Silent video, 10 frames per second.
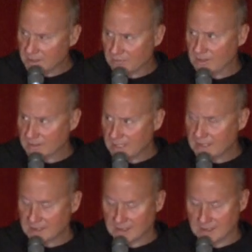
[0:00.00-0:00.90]
He's
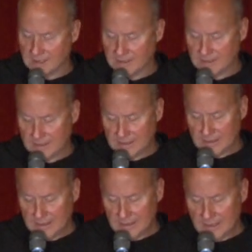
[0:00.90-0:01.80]
fantastic. Yeah.
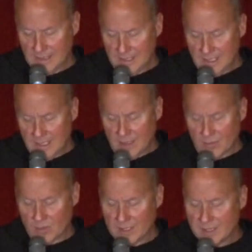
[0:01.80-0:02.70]

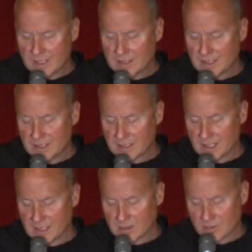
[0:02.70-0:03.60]
One of the things that he
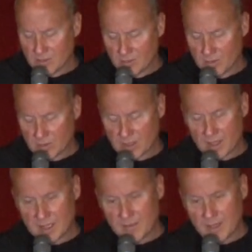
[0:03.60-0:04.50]
says when we were
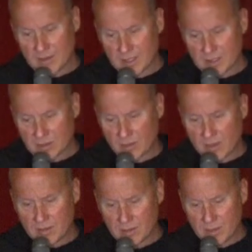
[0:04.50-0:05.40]
talking about the
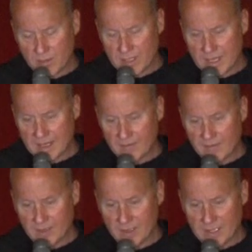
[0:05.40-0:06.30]
struggle that we have
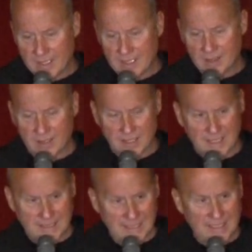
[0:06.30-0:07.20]
in an
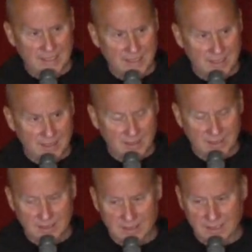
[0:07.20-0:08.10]
identity in the
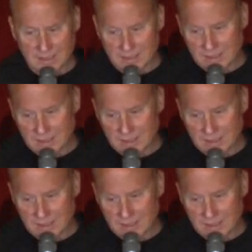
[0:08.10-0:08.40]
United States,